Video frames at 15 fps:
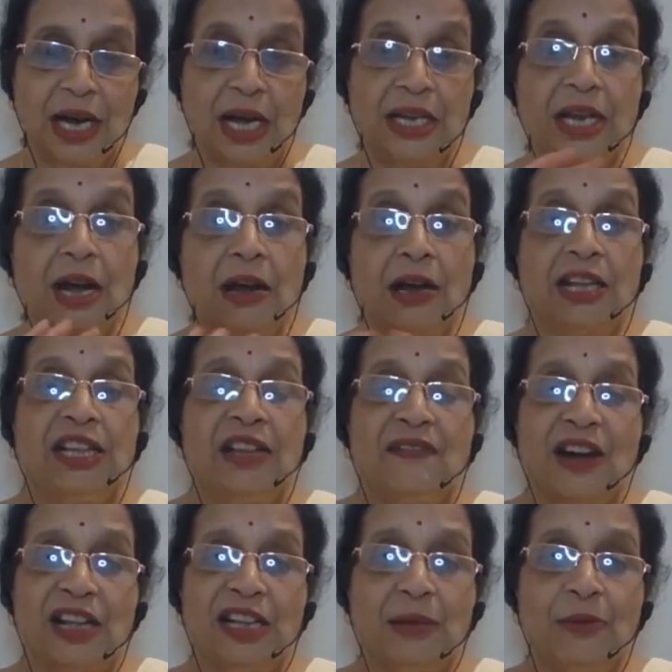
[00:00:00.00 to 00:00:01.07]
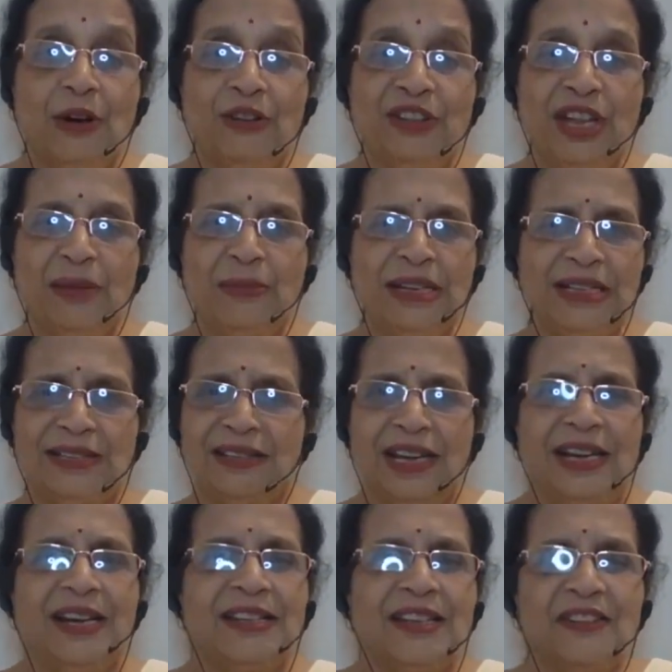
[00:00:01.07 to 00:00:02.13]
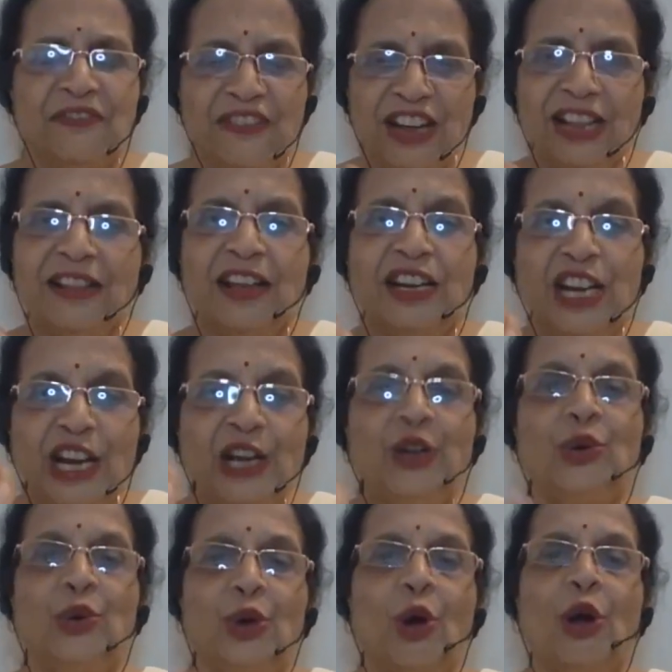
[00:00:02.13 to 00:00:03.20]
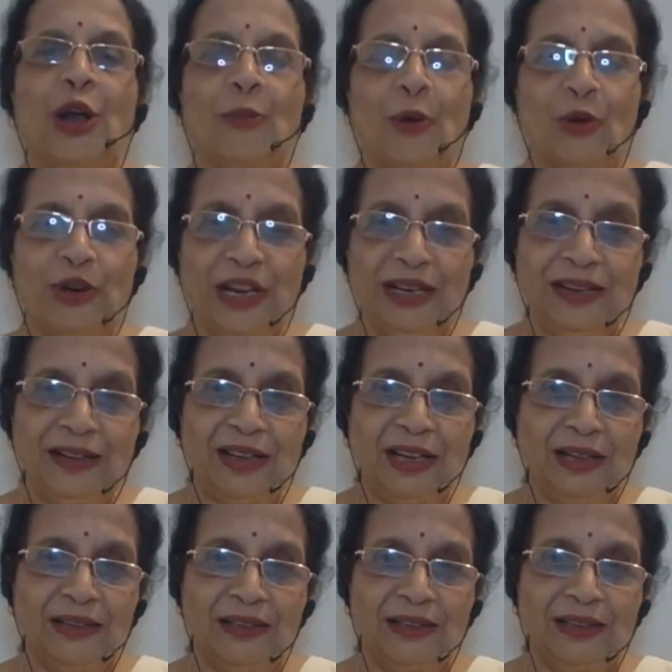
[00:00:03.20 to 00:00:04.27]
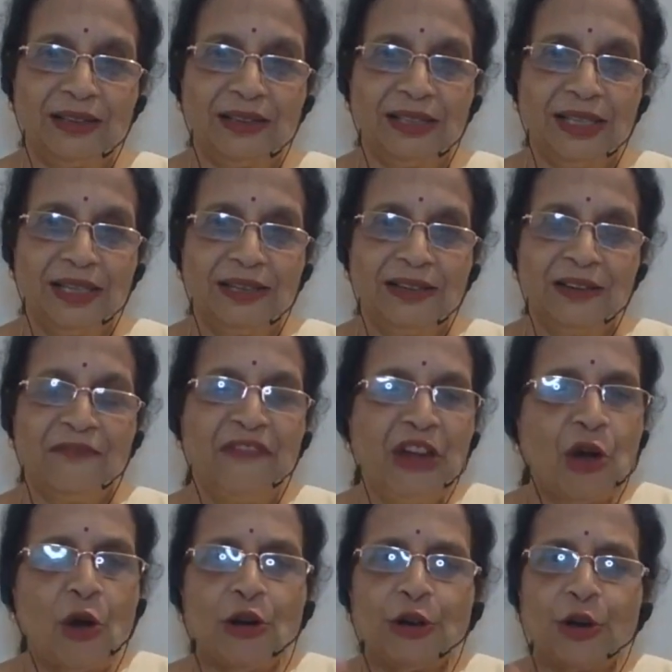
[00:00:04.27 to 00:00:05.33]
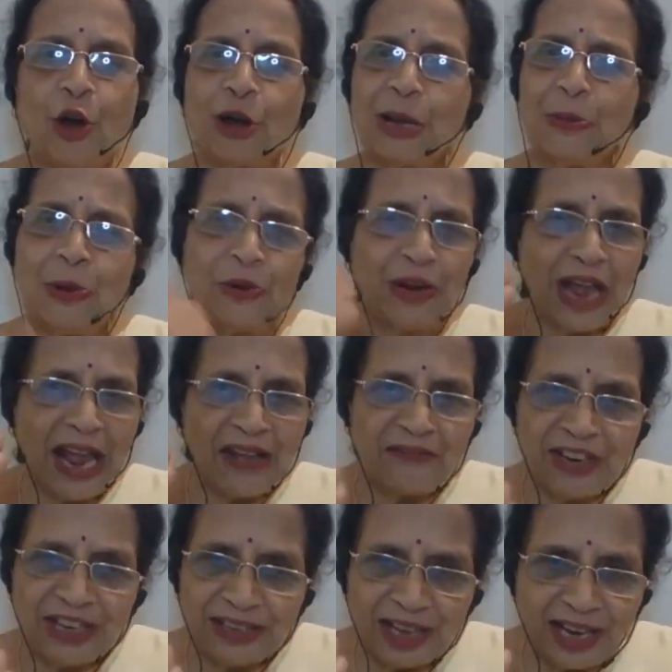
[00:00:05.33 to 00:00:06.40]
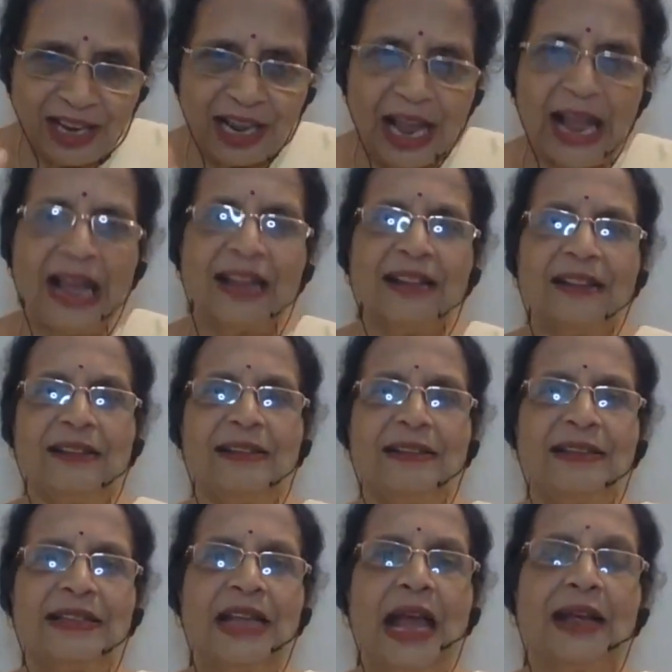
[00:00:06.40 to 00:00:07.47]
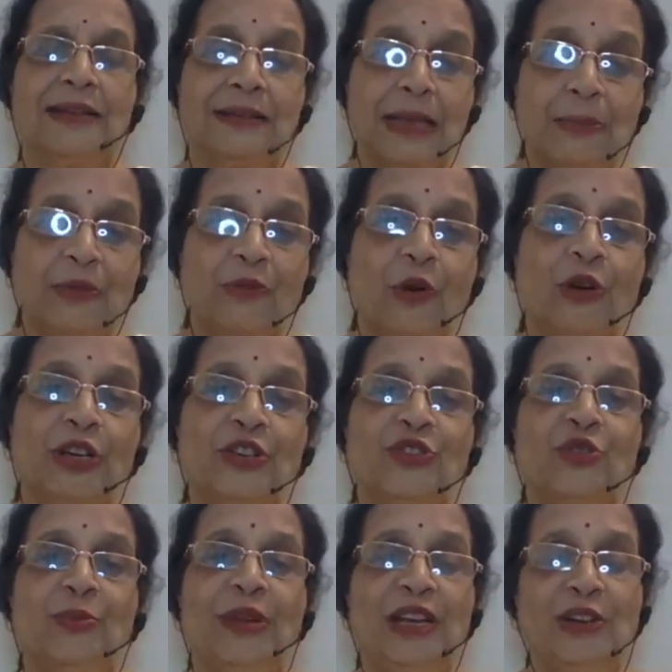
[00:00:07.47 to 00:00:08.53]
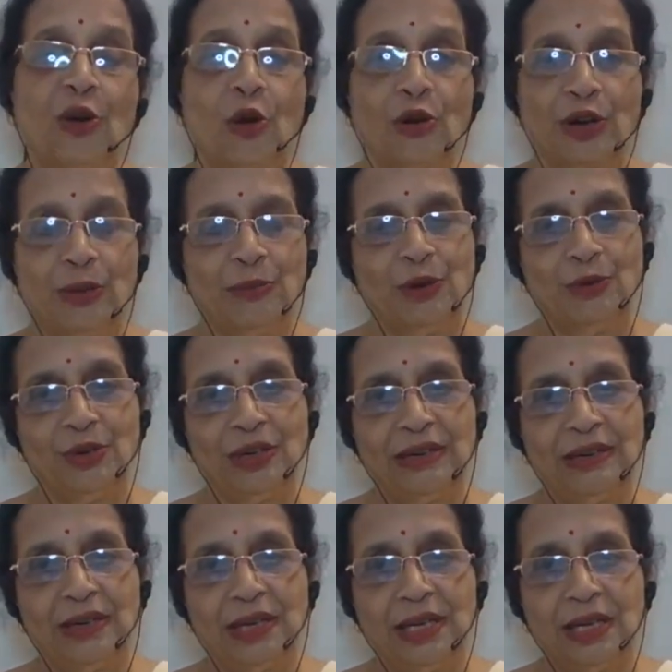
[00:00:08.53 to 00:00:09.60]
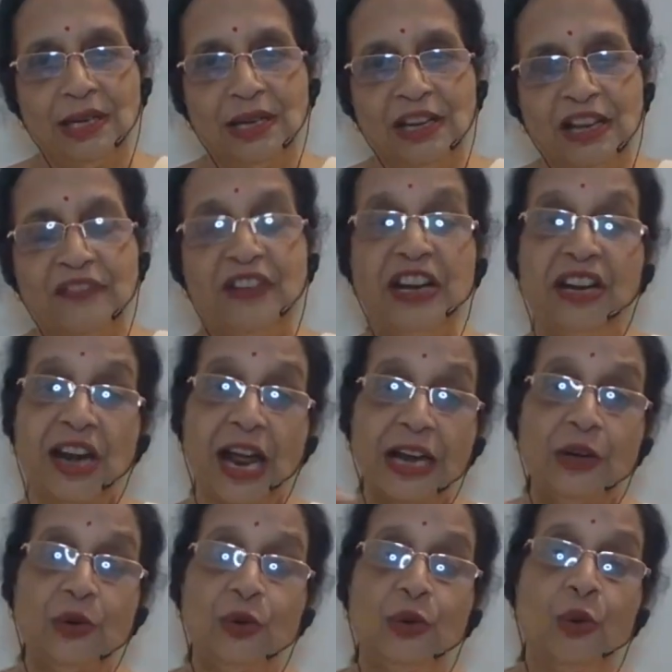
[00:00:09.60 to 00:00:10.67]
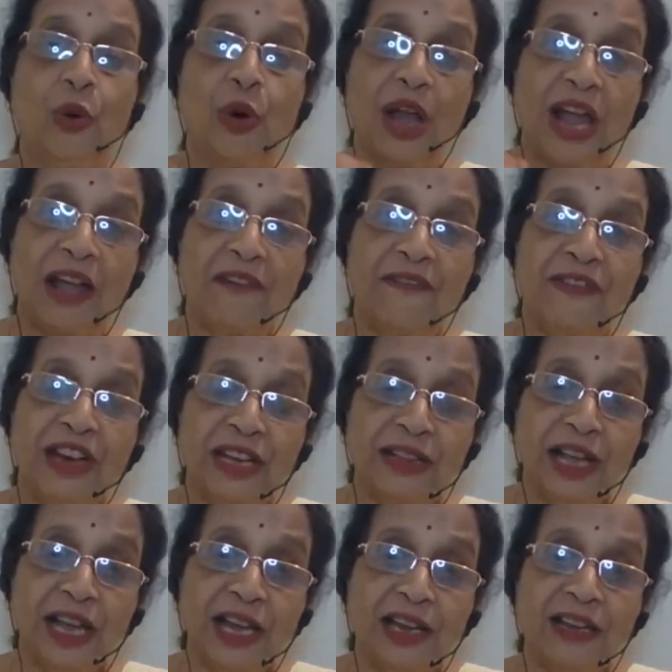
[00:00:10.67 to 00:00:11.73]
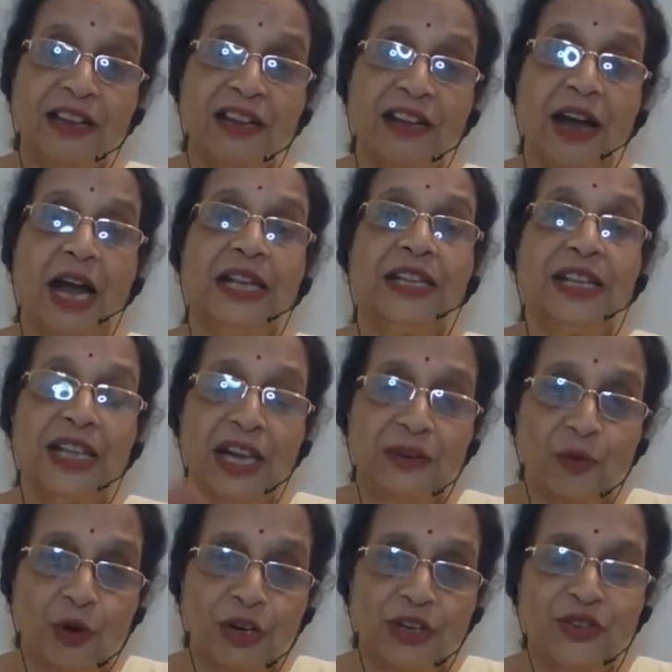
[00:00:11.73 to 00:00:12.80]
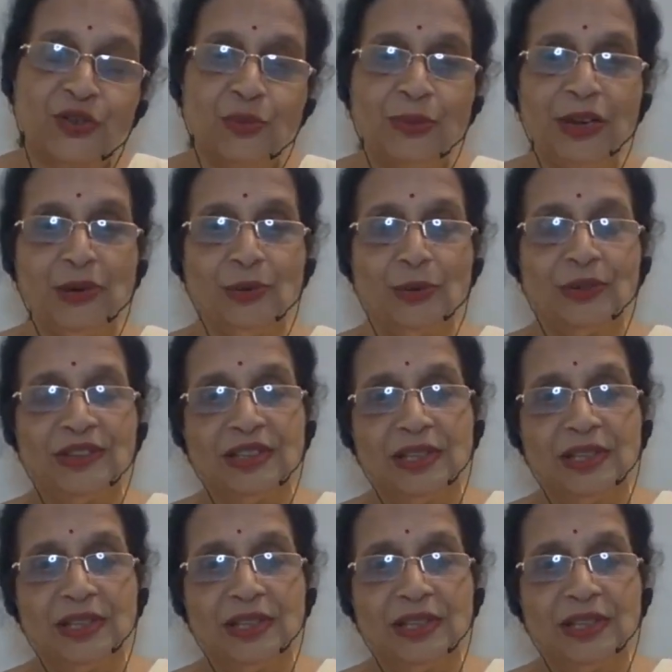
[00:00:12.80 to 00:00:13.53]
Na ativadi bhavati means he doesn't feel the need to talk about anything. We all talk about everything else except what is to be talked about. We try to know everything other than what is to be known.